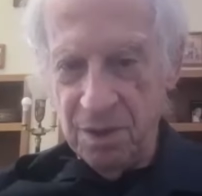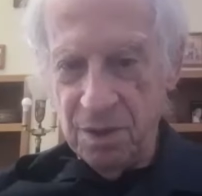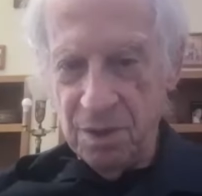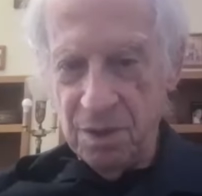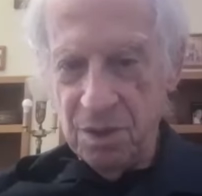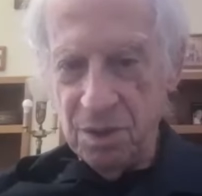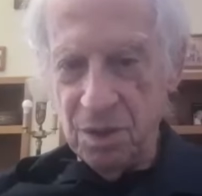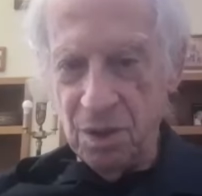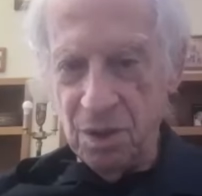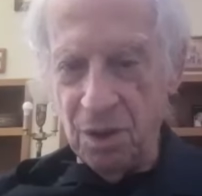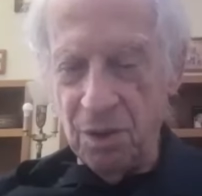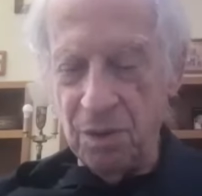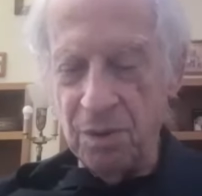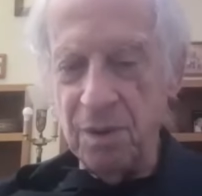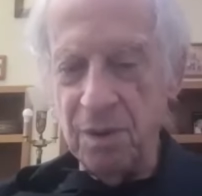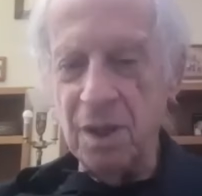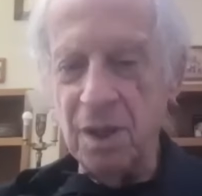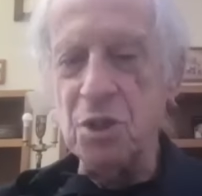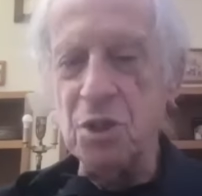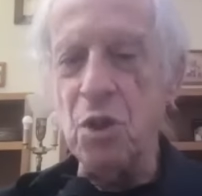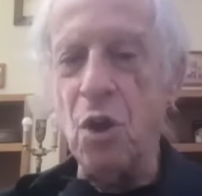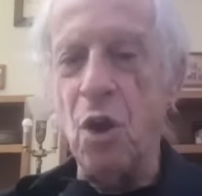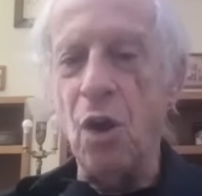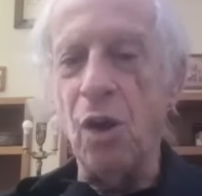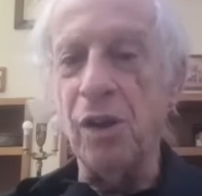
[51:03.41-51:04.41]
So
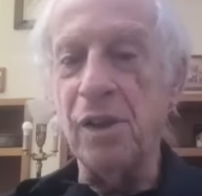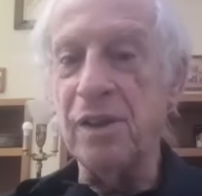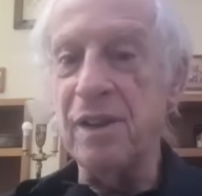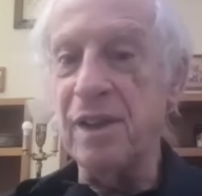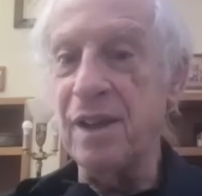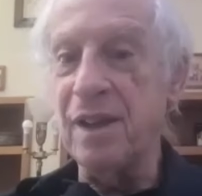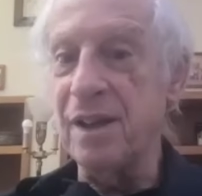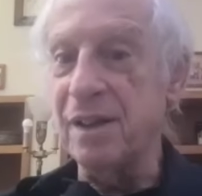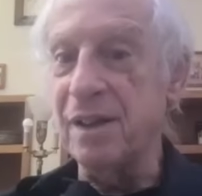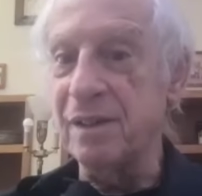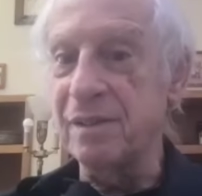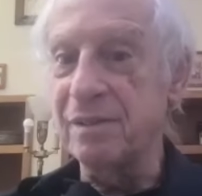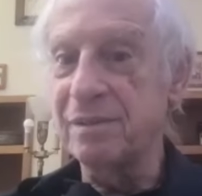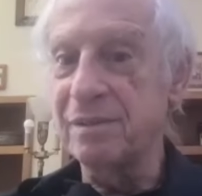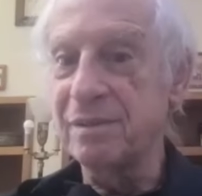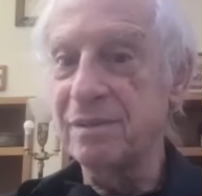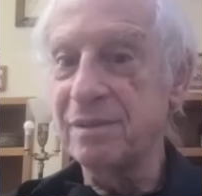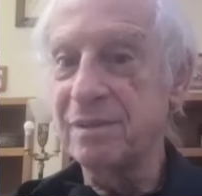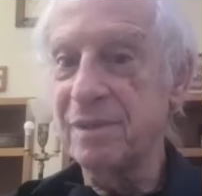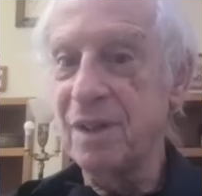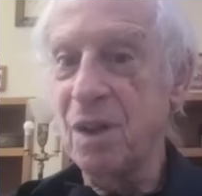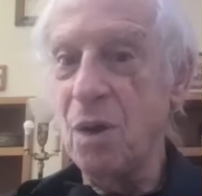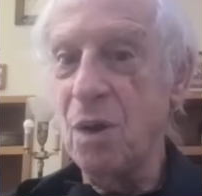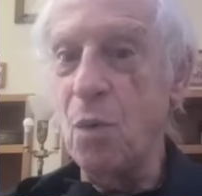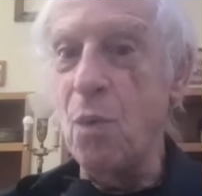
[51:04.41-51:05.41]
it's all there.
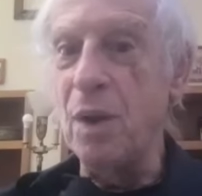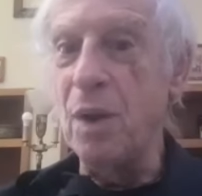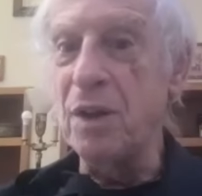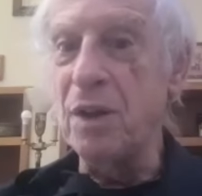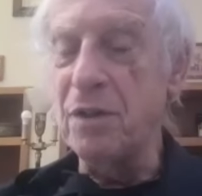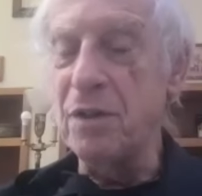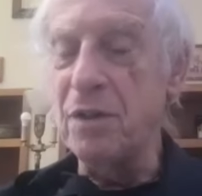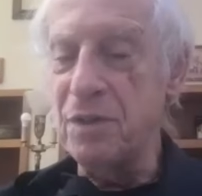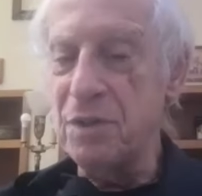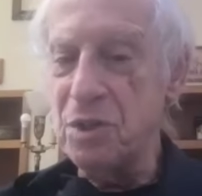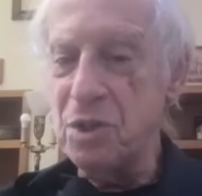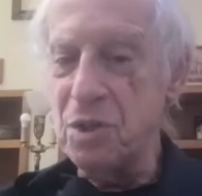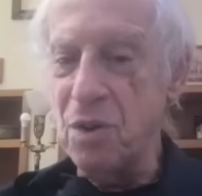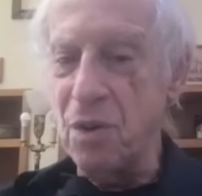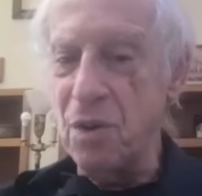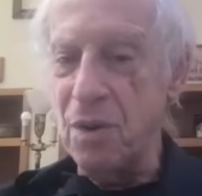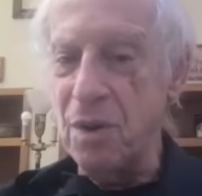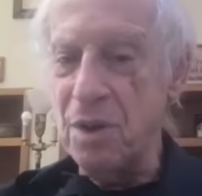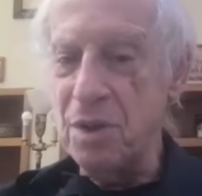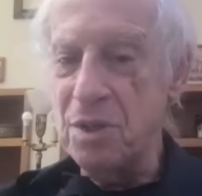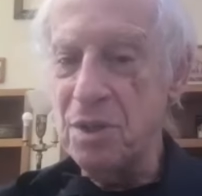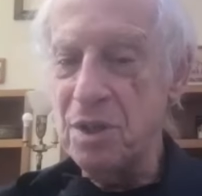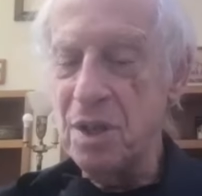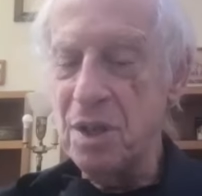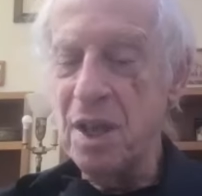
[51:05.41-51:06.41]
Wonderful
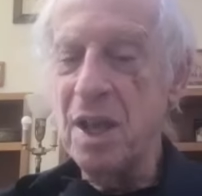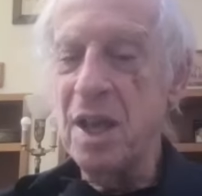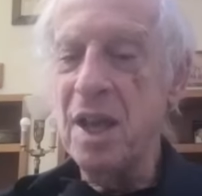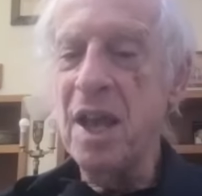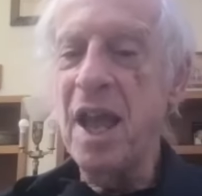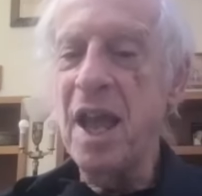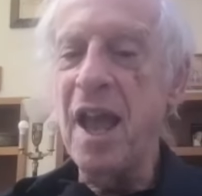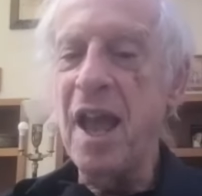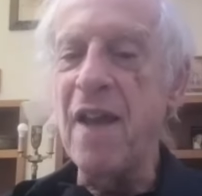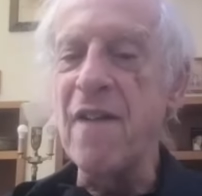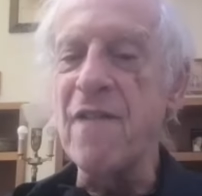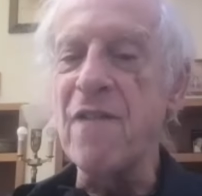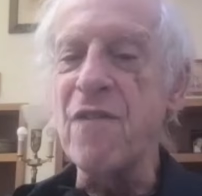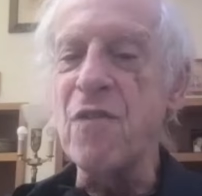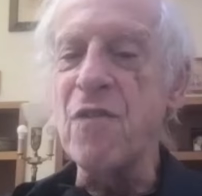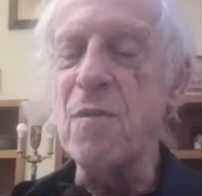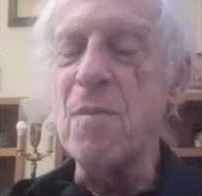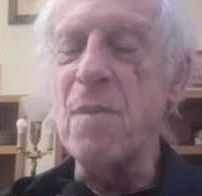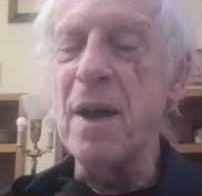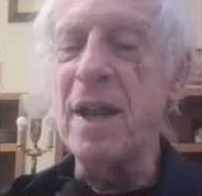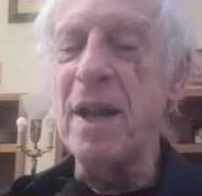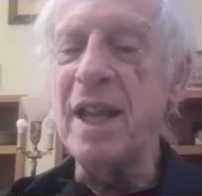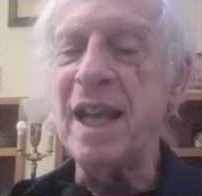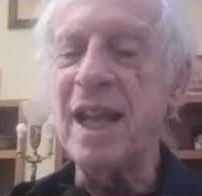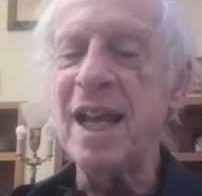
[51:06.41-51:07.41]
stories.
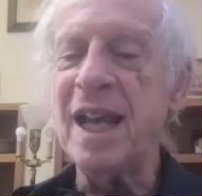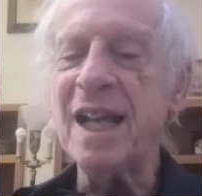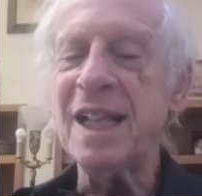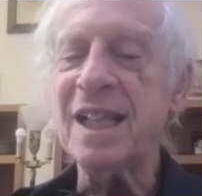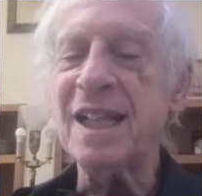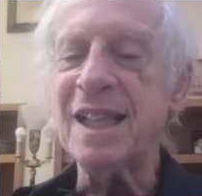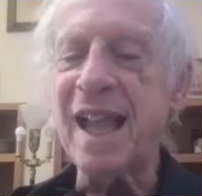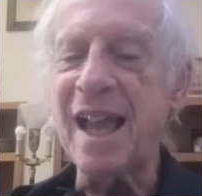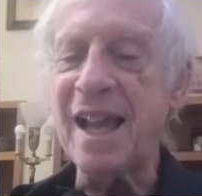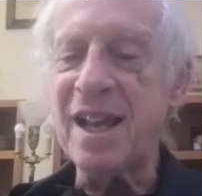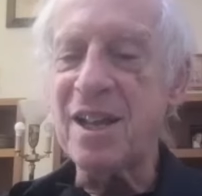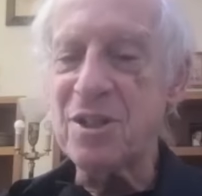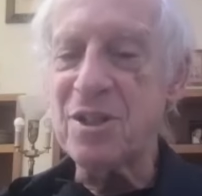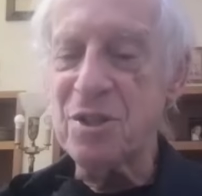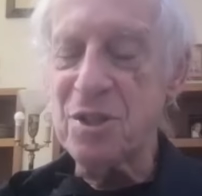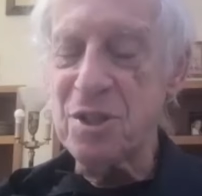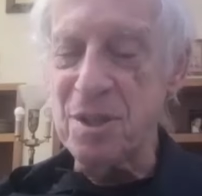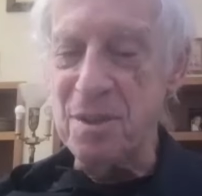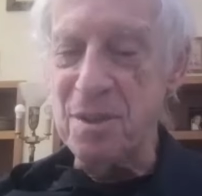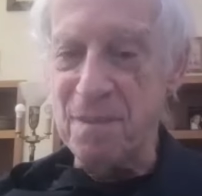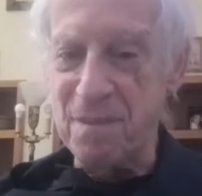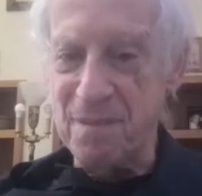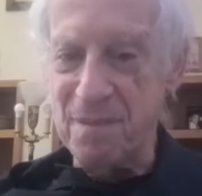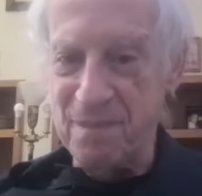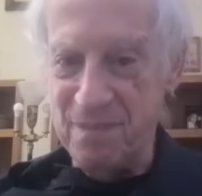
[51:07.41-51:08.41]
Everybody likes
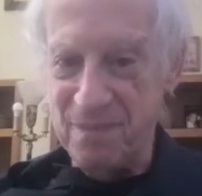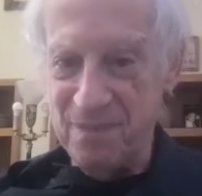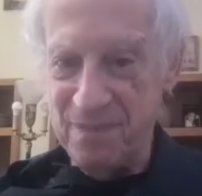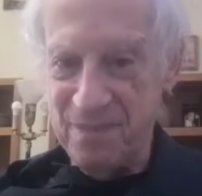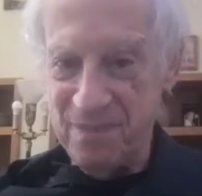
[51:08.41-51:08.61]
them.